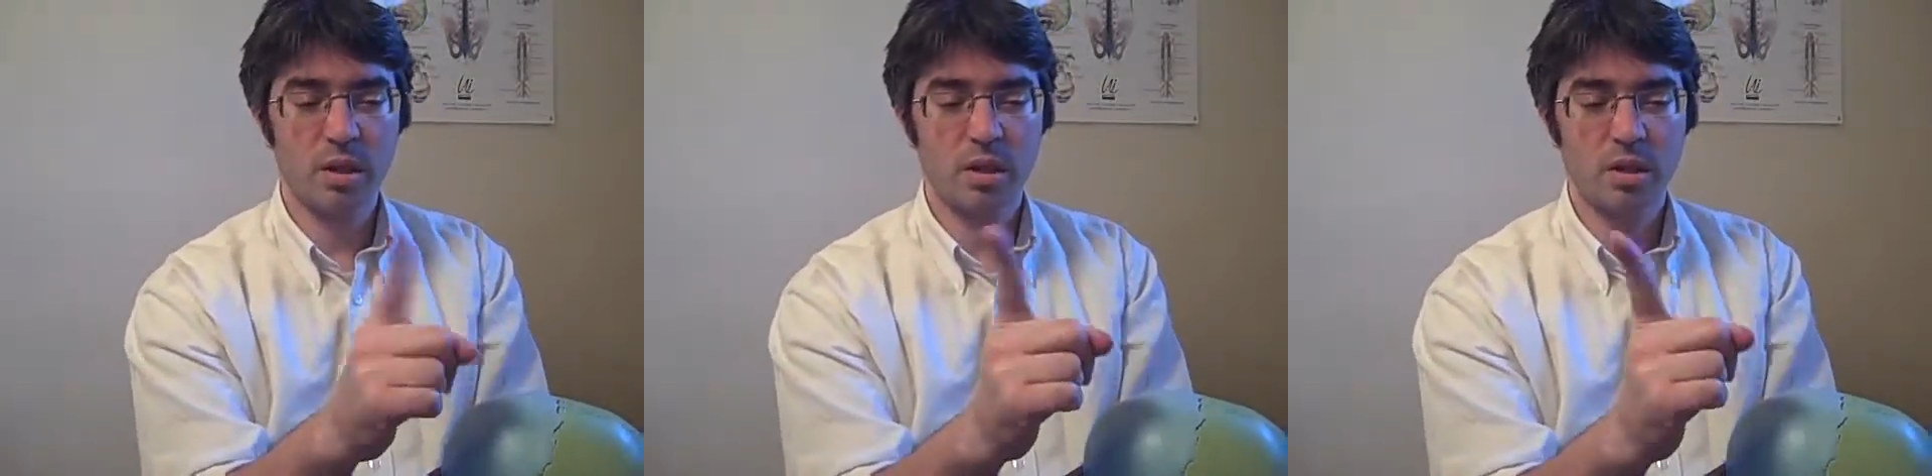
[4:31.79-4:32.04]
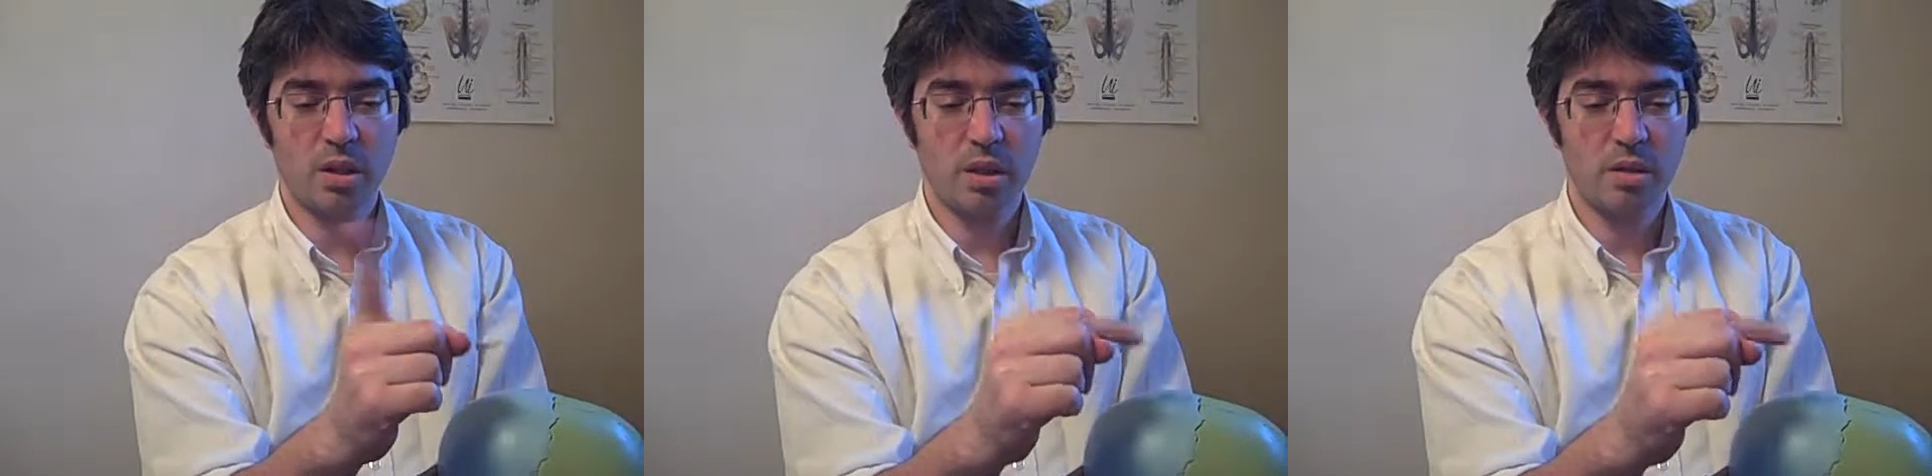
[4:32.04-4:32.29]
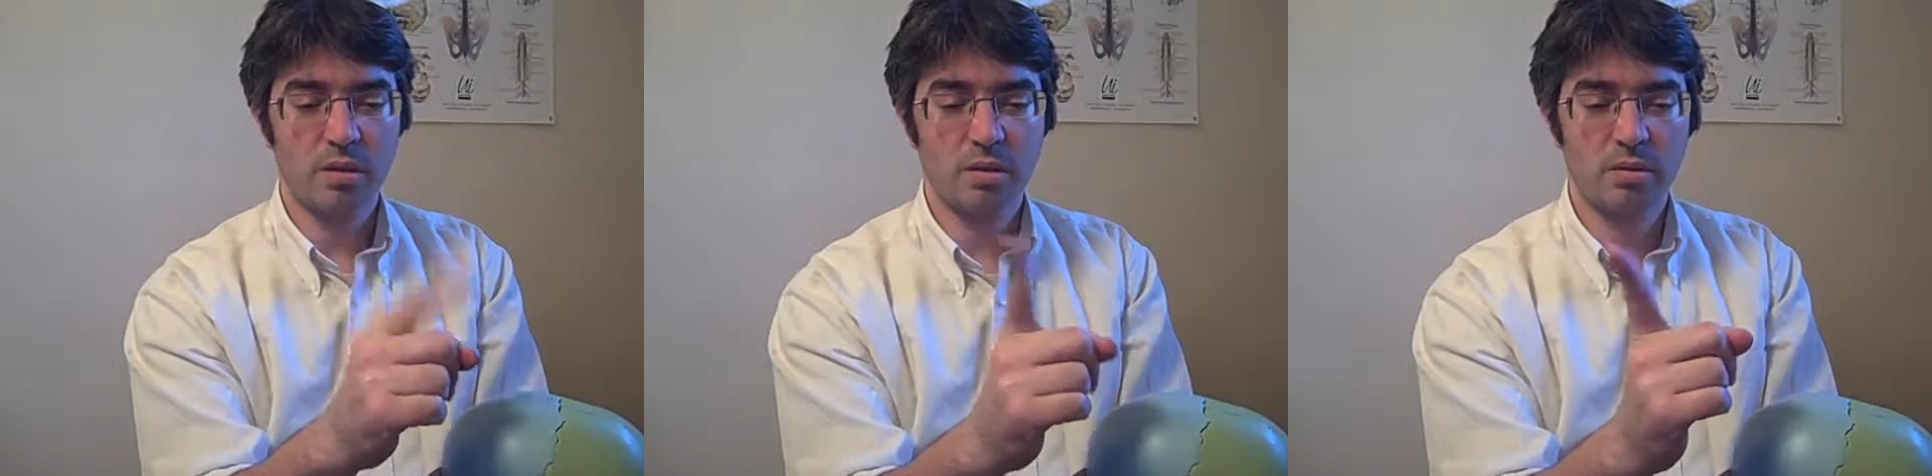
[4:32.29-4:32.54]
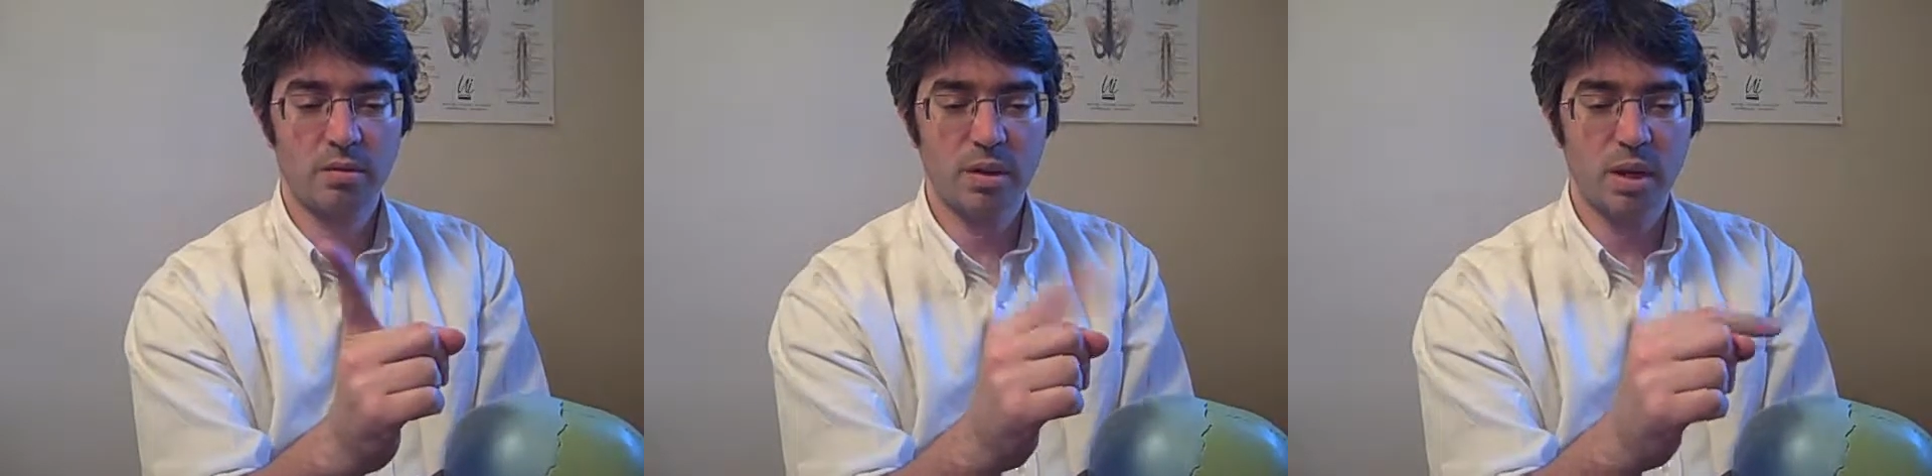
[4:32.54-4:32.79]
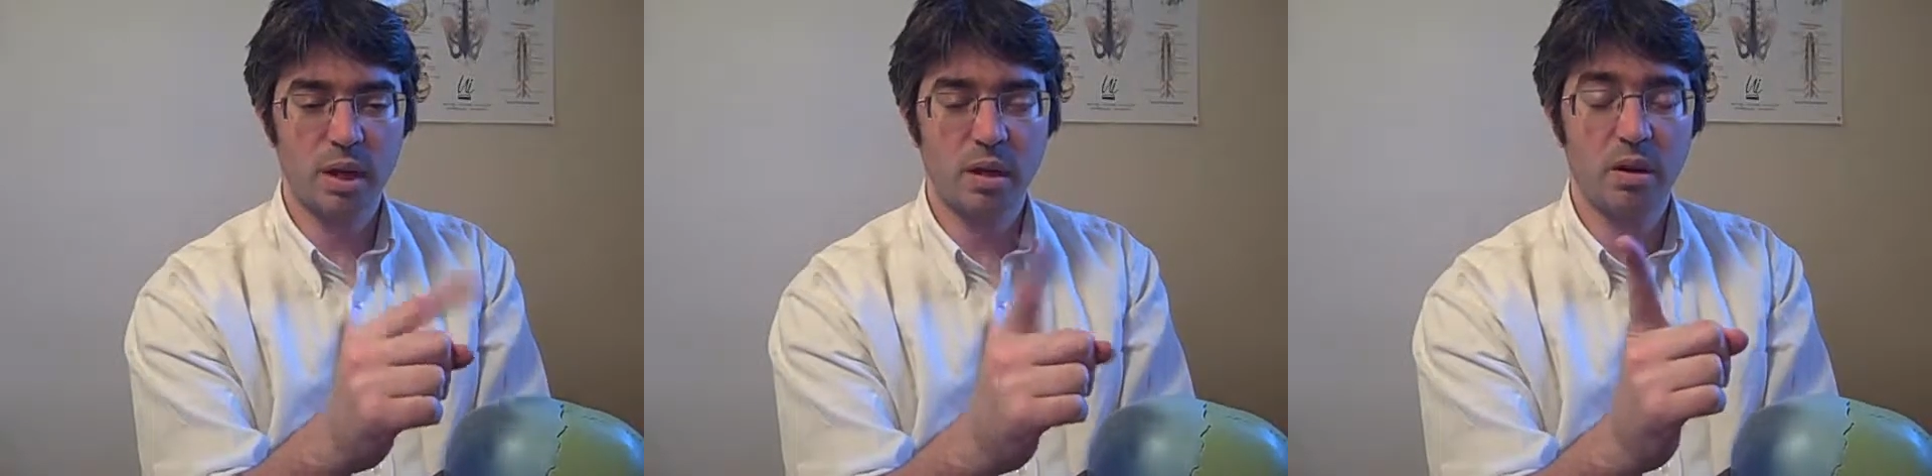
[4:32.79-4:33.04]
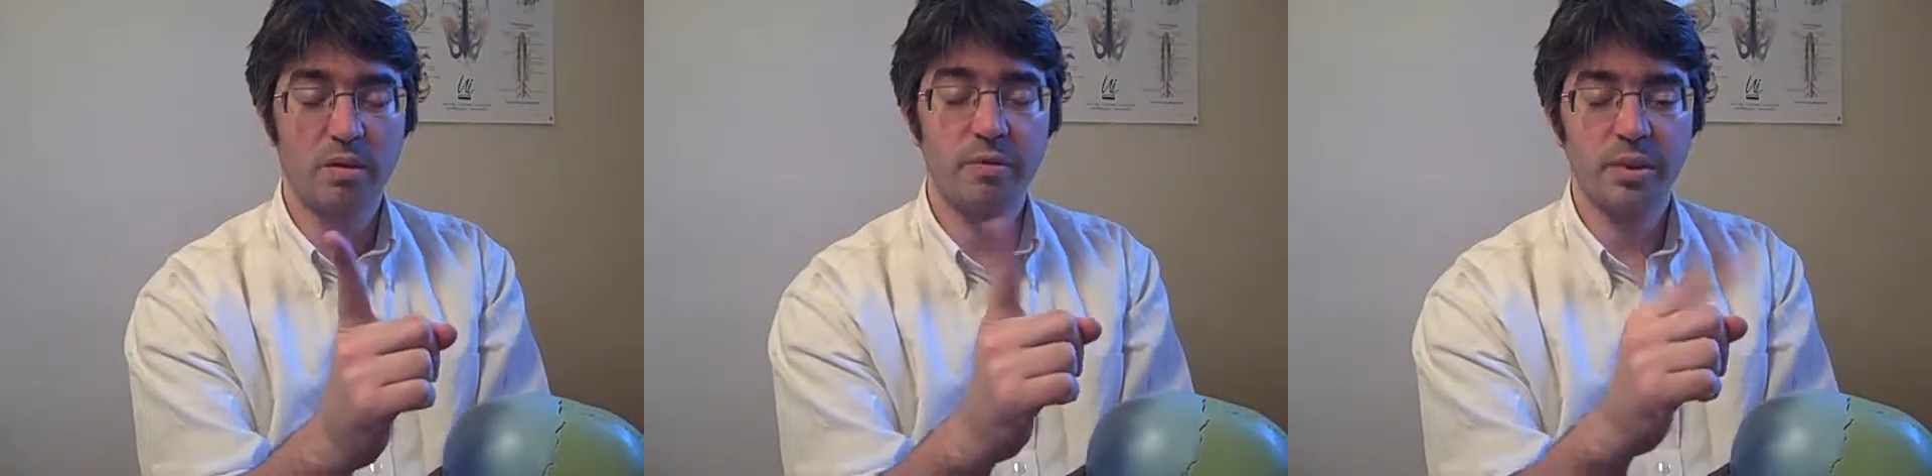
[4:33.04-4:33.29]
that
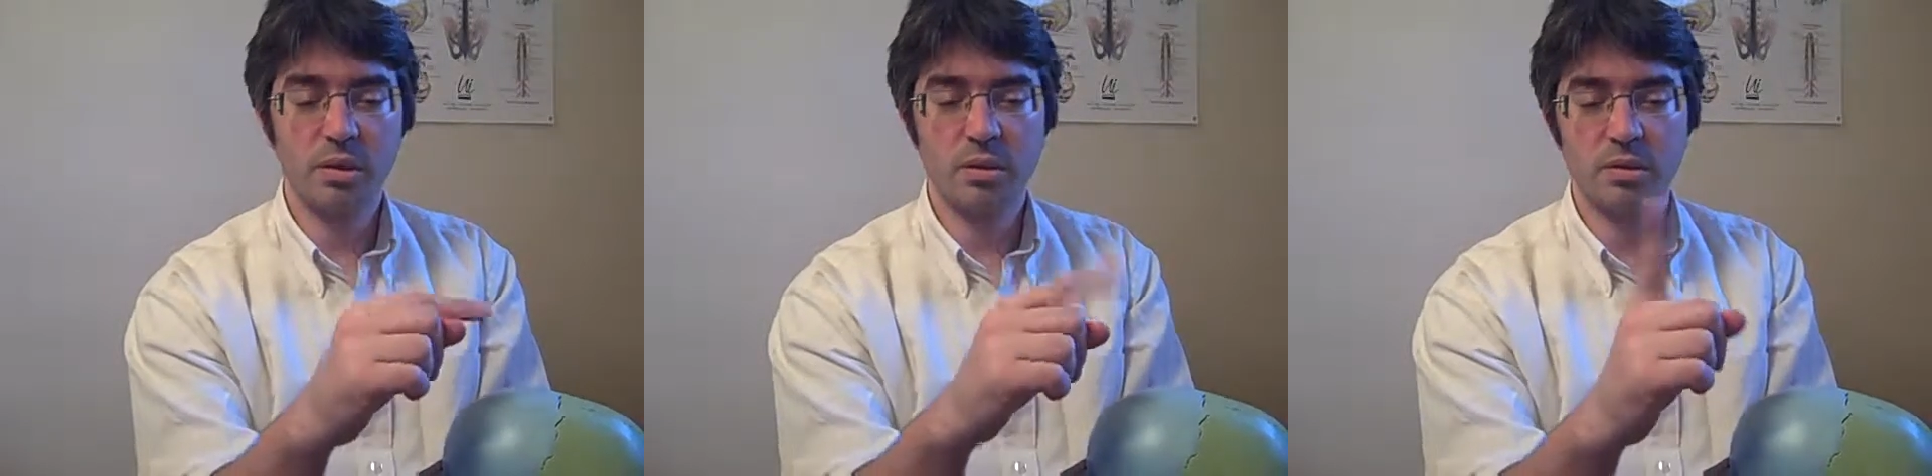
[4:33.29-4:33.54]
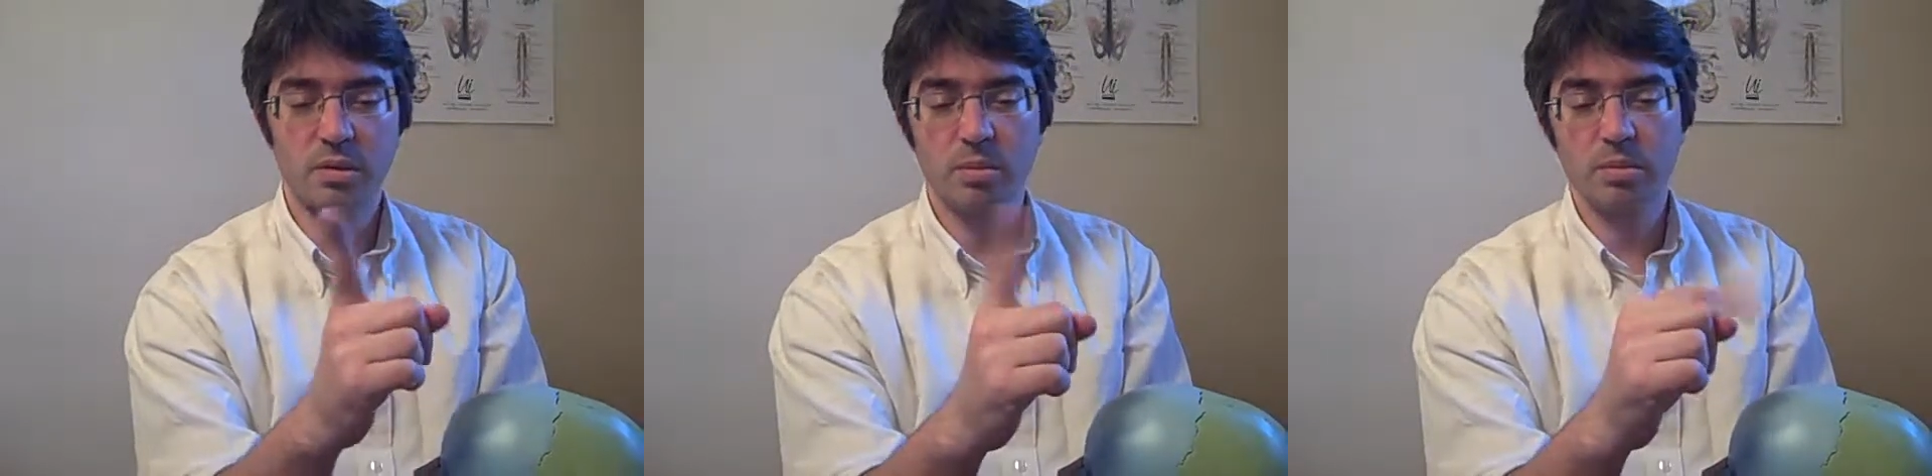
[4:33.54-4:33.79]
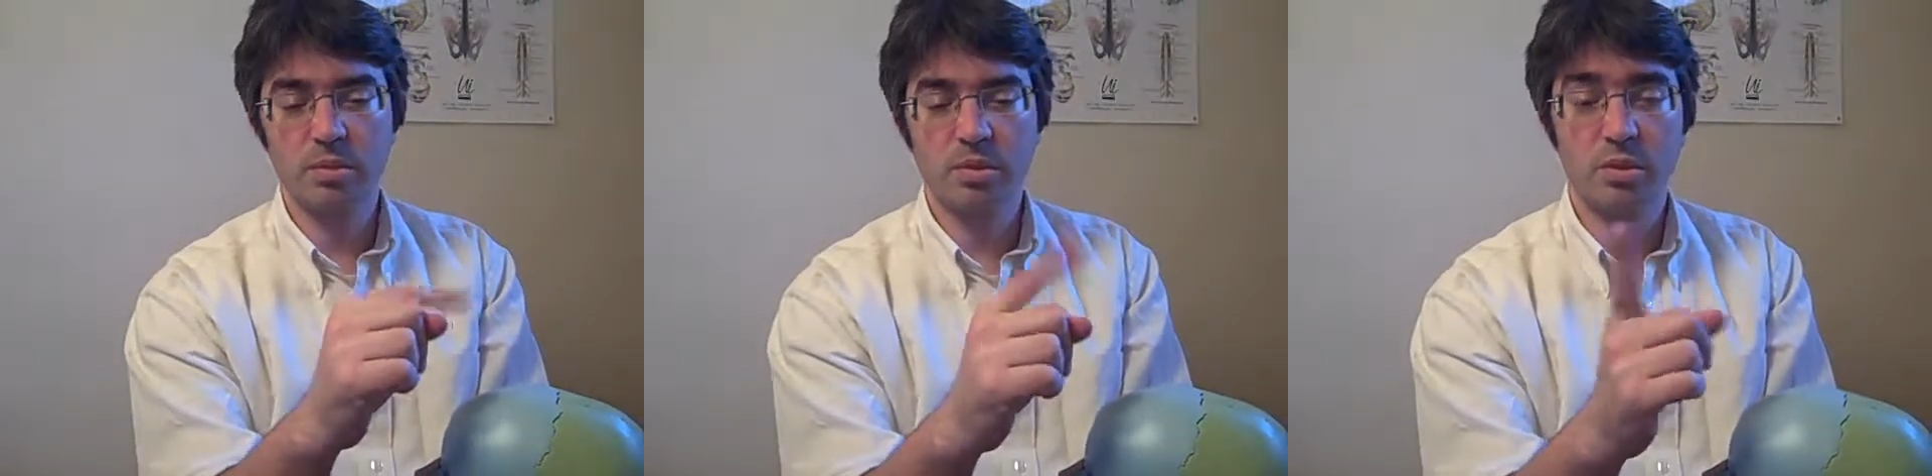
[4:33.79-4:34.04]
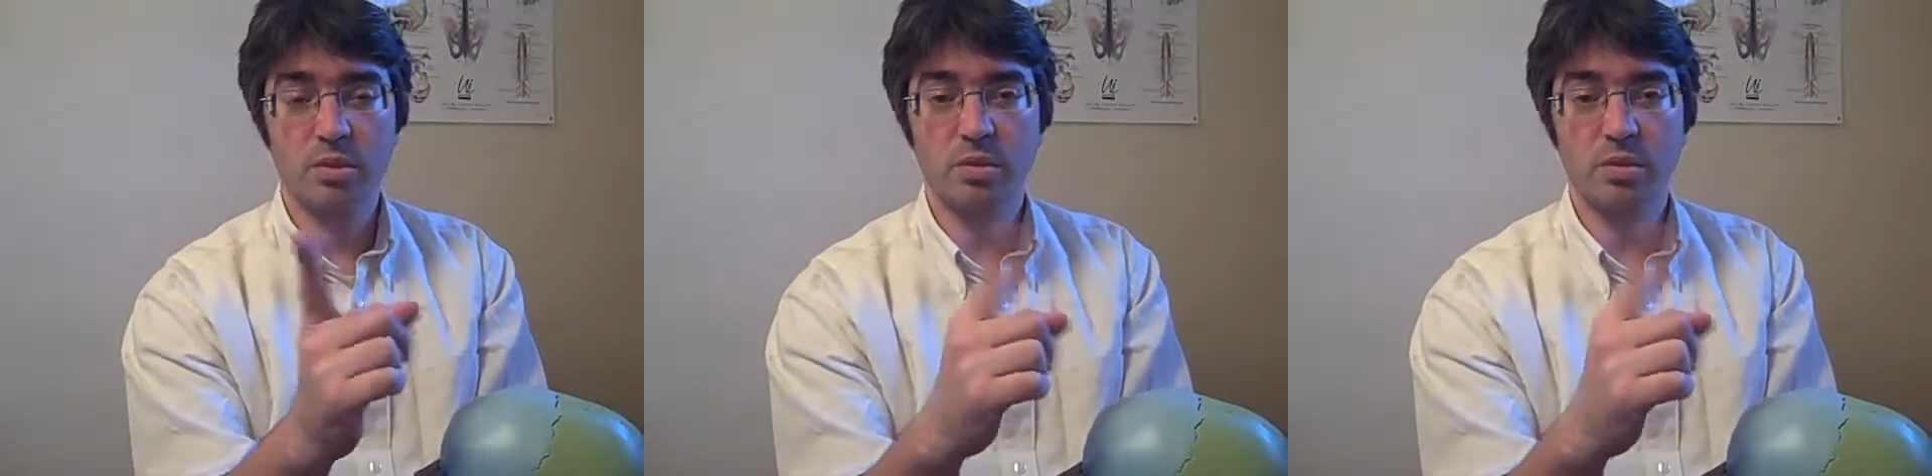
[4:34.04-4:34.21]
our fingers are able to do,